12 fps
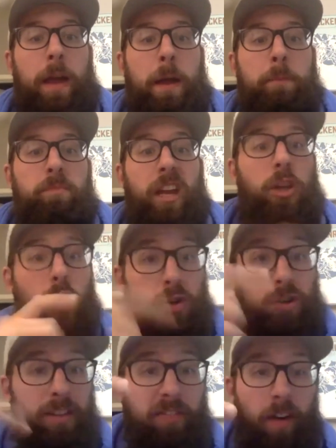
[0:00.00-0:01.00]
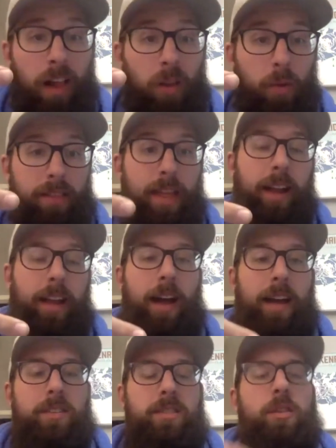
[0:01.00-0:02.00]
And usually following that,
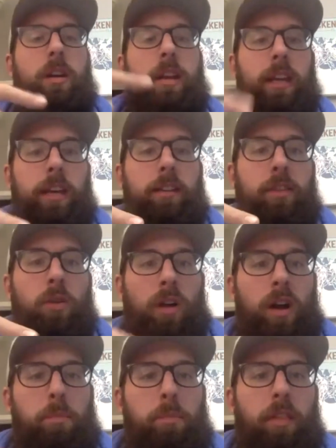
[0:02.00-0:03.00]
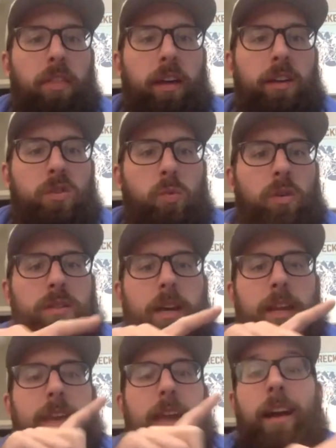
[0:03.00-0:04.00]
guys, they're going to give you a couple of things where it's
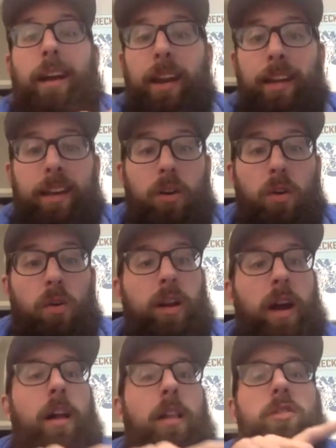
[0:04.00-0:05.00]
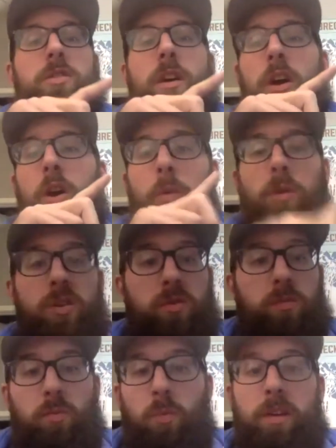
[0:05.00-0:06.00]
like, yeah, I got a kid going to college. We just
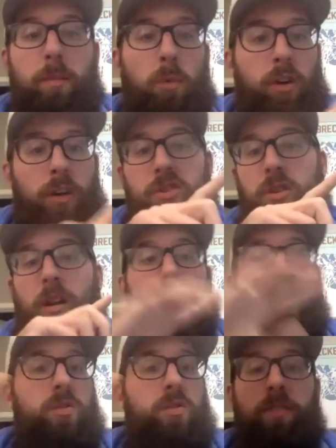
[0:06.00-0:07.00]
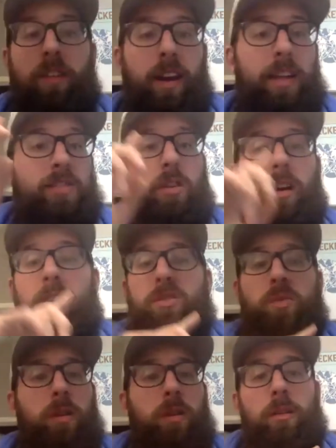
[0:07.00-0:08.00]
remortgaged our house, refinanced our
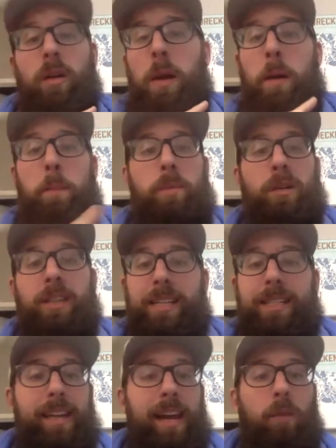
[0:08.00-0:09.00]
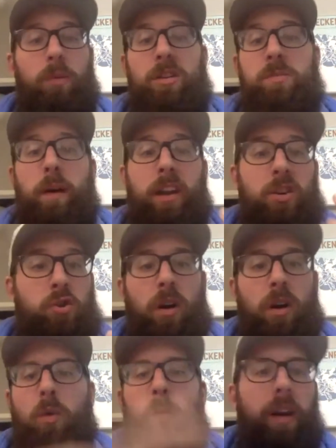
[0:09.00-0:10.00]
house. We are building a deck. We just bought a
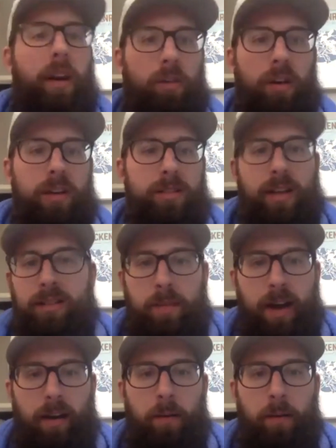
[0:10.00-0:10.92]
truck, whatever it is, doesn't matter.